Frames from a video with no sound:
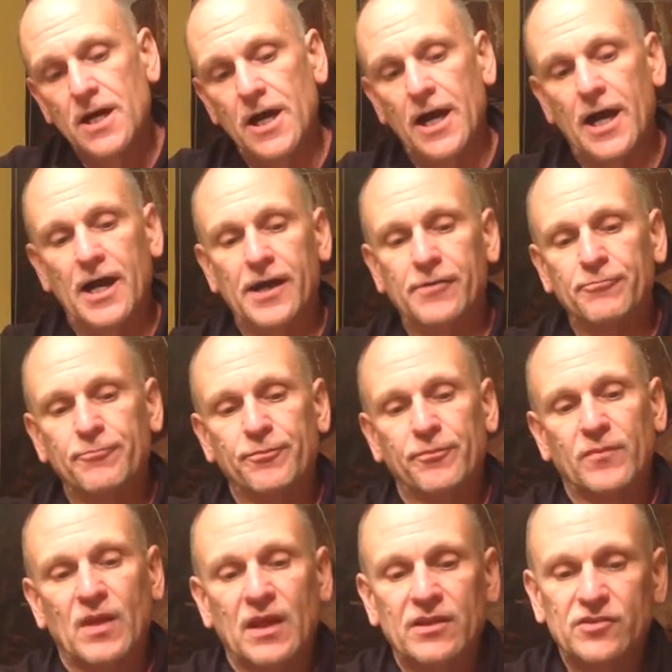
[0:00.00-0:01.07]
Um,
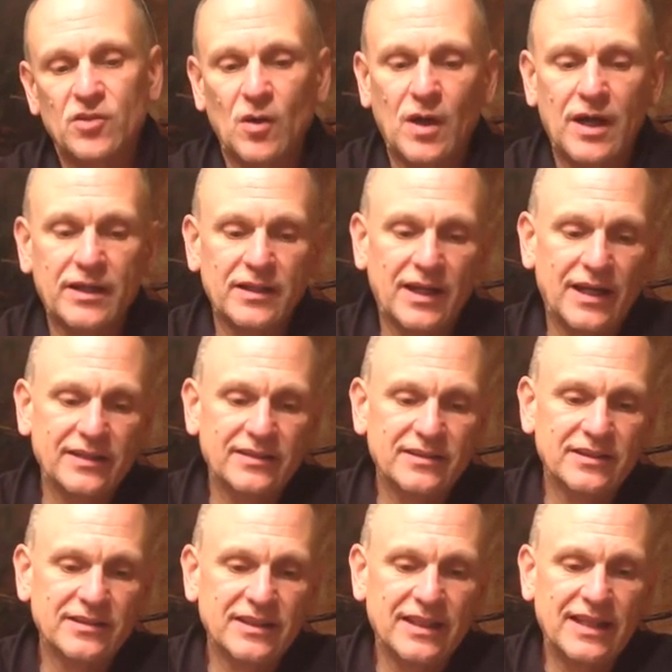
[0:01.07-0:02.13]
and so I, I
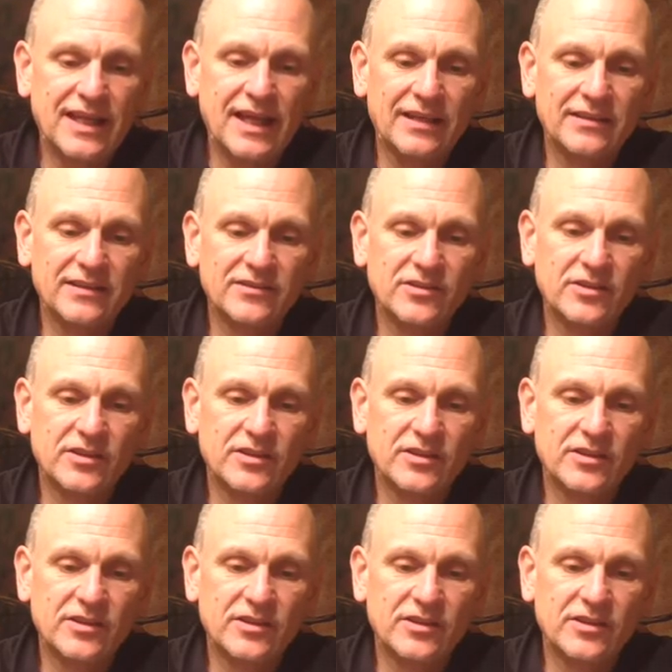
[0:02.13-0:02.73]
did decant this.